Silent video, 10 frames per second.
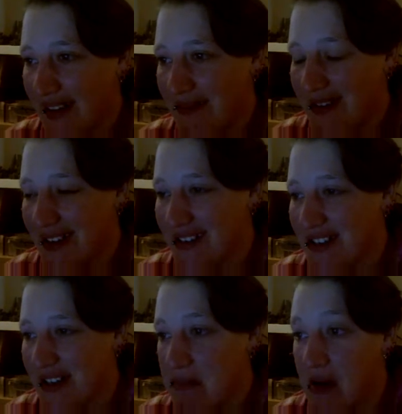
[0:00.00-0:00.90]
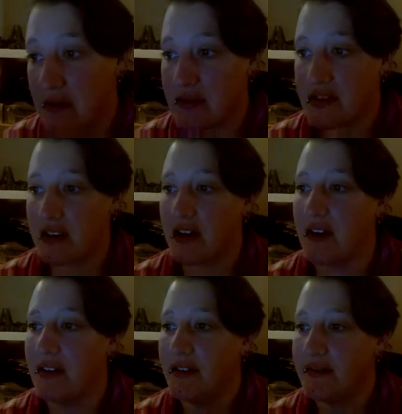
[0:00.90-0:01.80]
And plus, she might want to
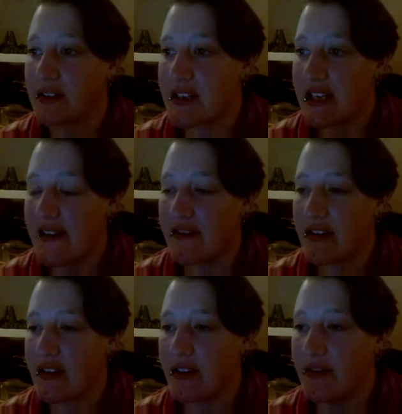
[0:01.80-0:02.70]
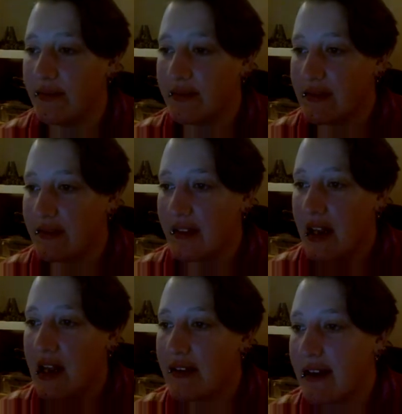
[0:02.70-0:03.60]
go, because even though
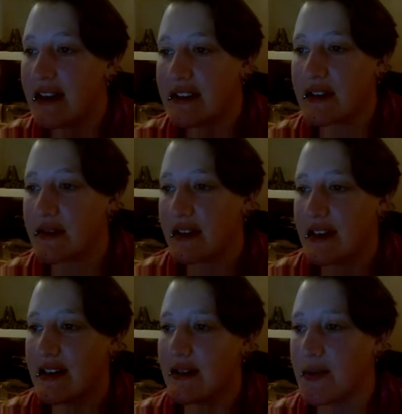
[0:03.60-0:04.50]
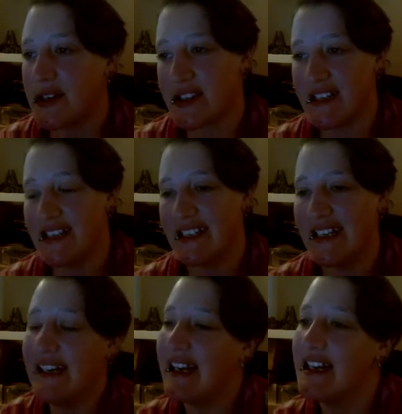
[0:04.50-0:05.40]
Granddad, it wasn't a
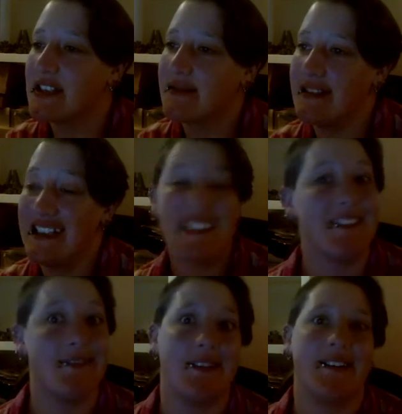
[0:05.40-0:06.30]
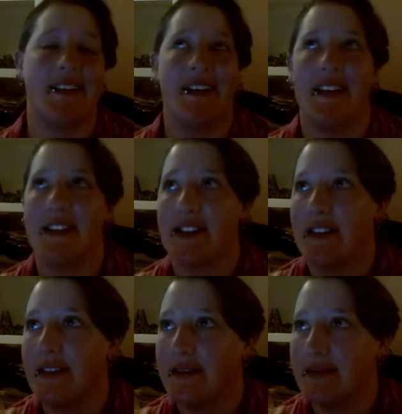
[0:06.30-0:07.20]
teenager and isn't a teenager.